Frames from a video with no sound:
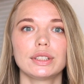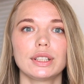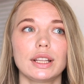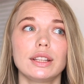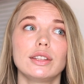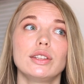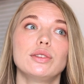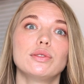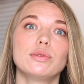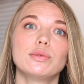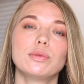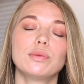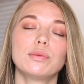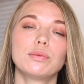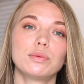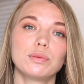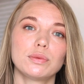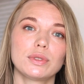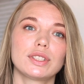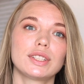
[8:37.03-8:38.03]
then
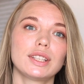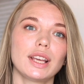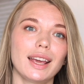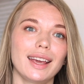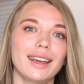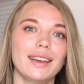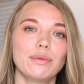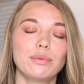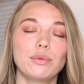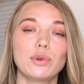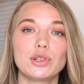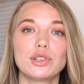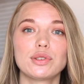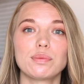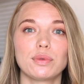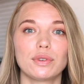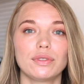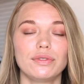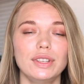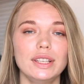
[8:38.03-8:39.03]
you say watch
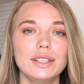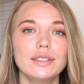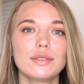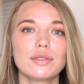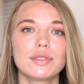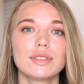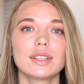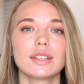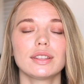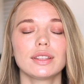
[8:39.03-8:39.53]
more videos